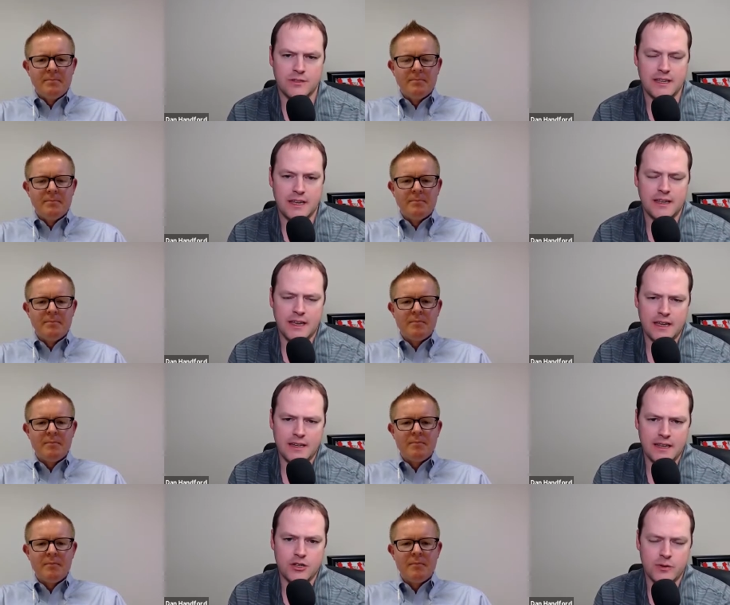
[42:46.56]
Speaker 1: again
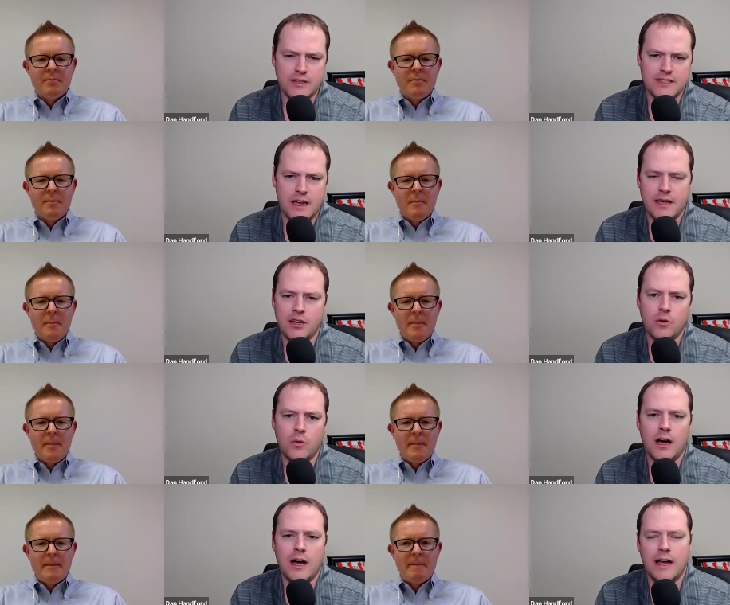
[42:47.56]
increase that
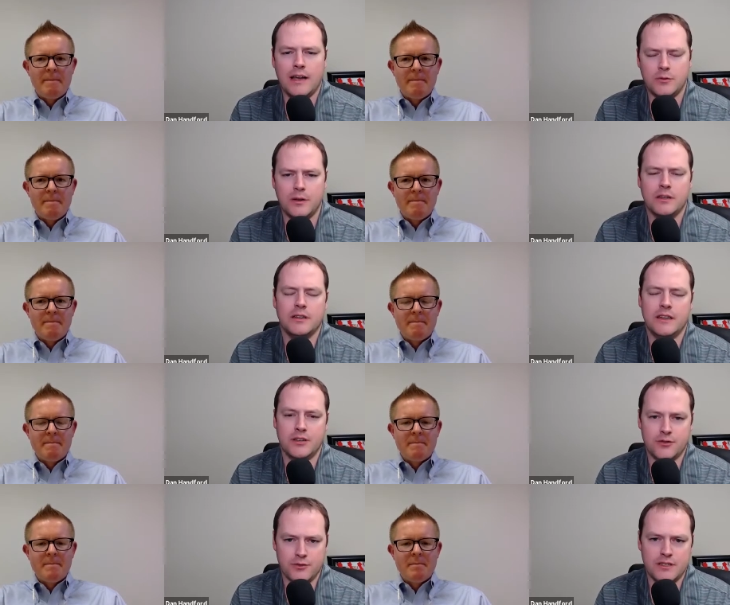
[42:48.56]
NOI to be able to
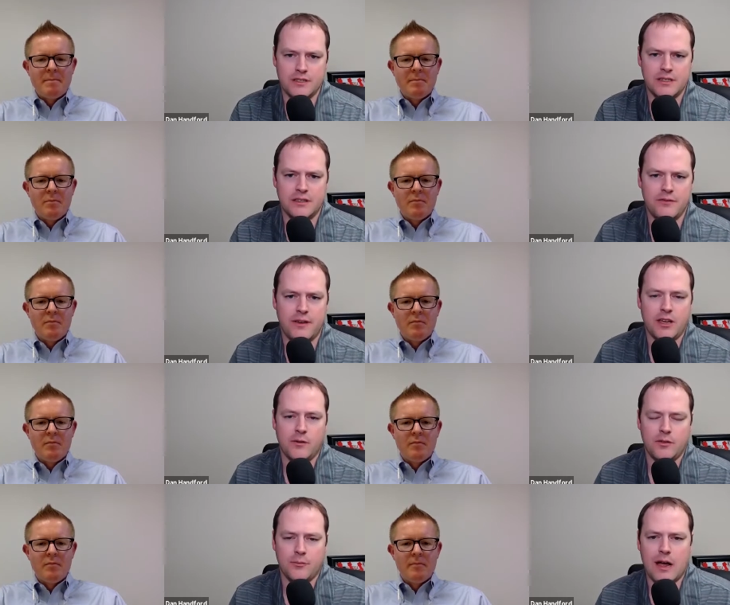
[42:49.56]
increase the the value of
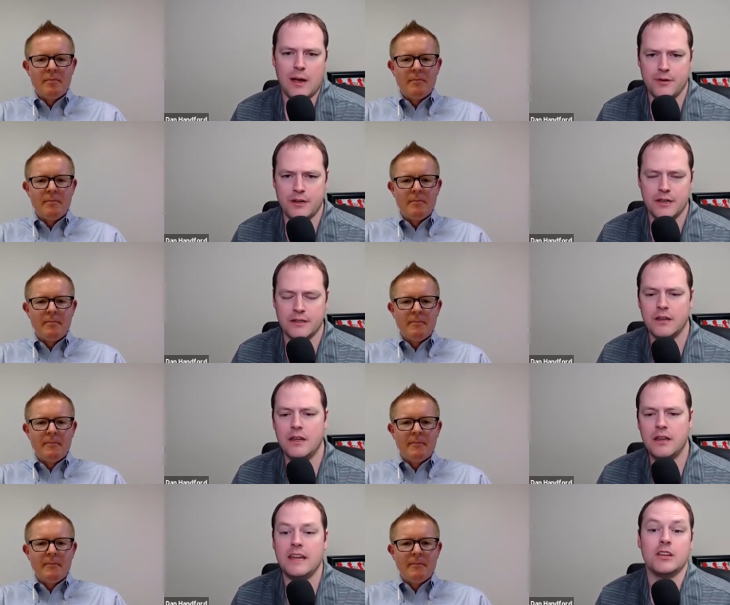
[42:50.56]
the property and
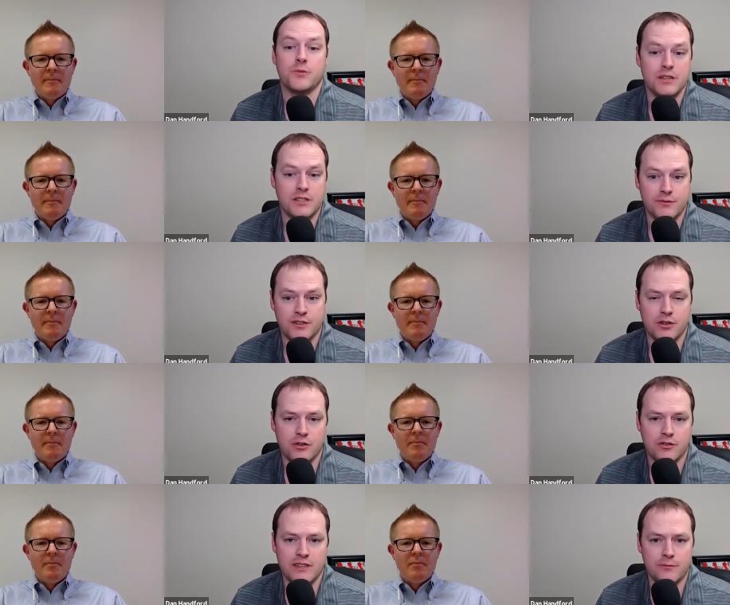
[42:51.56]
increase the
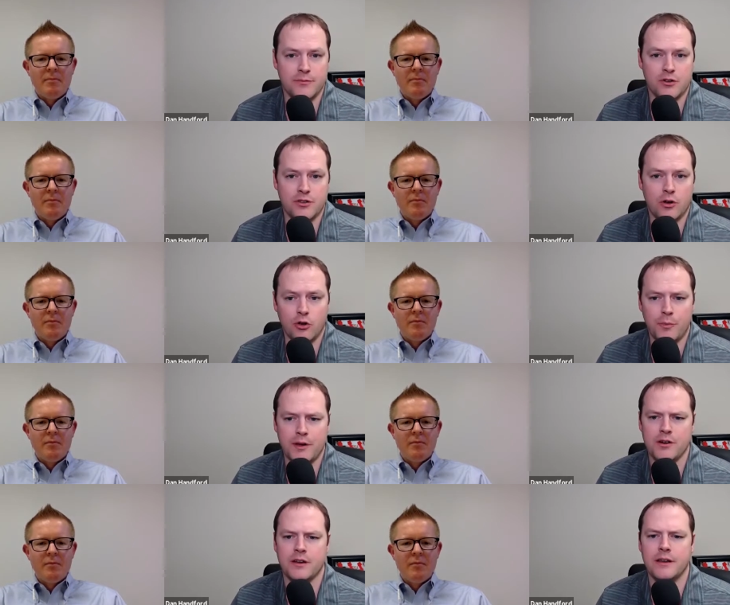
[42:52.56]
returns even during the hold
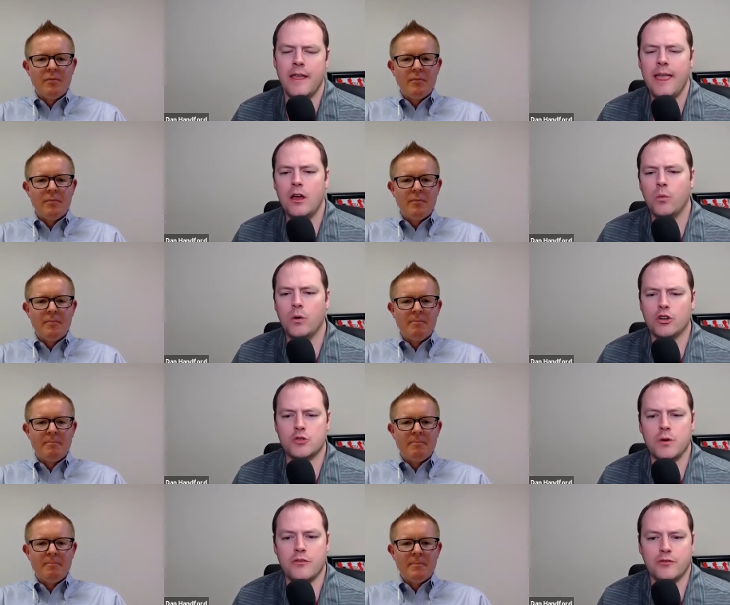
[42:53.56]
period. What are
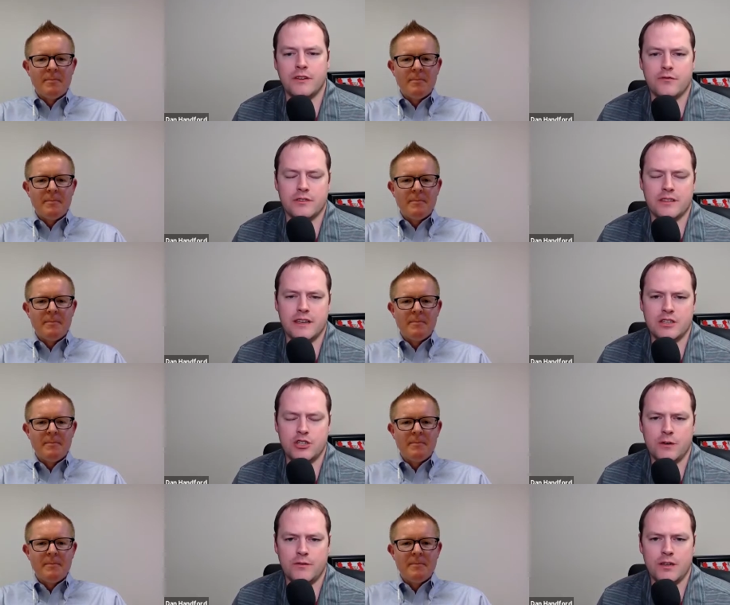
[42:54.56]
some other different things that
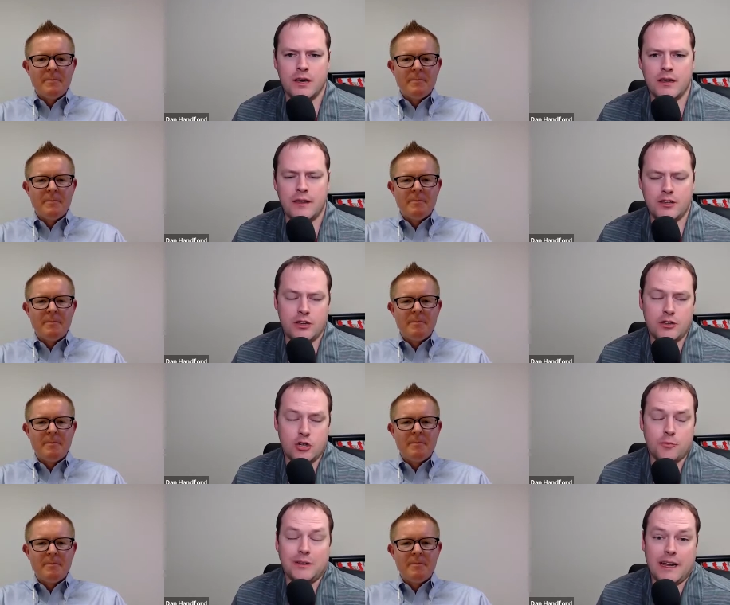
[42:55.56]
you have done that, that you're
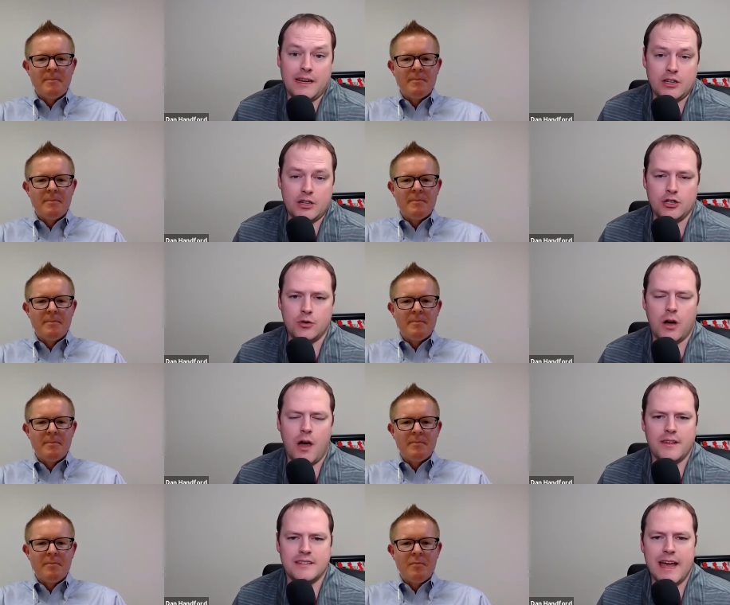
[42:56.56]
planning to do on
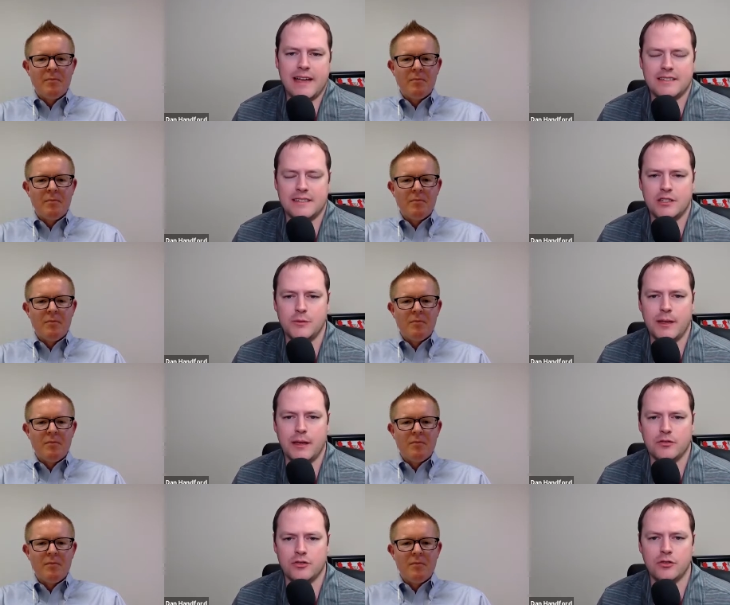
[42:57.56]
this asset to be
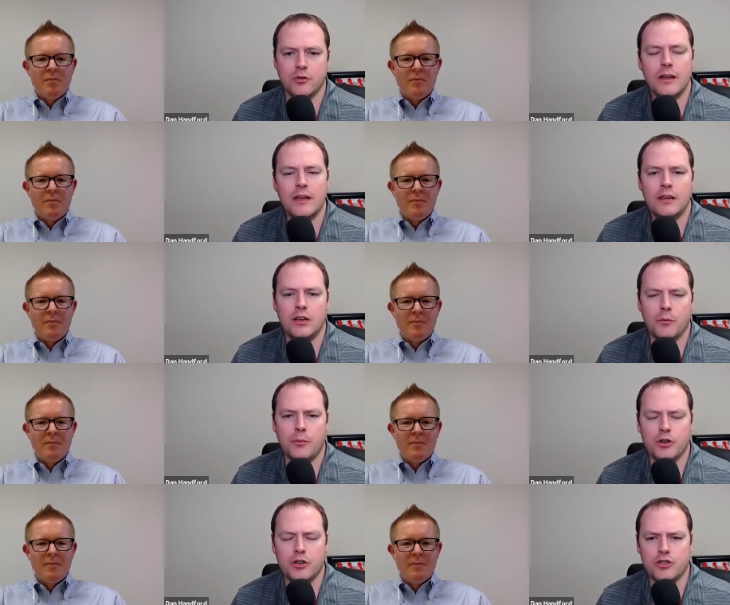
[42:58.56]
able to you know
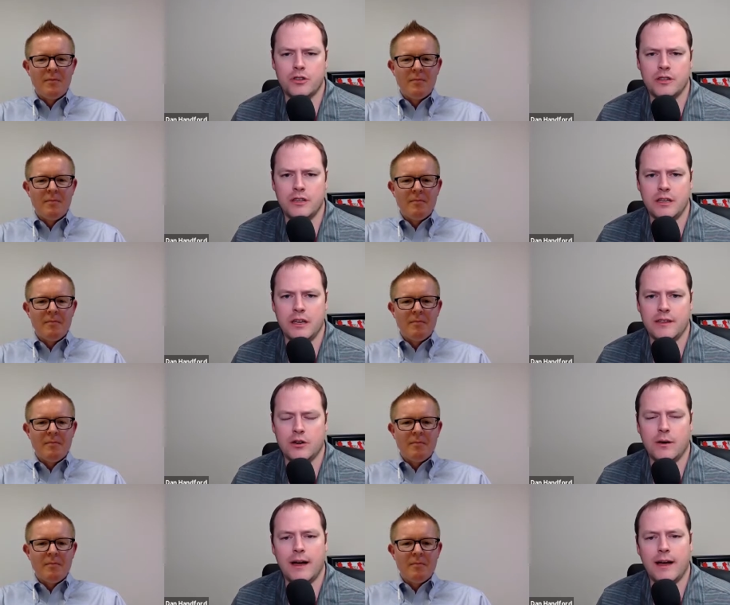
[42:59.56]
push the NOI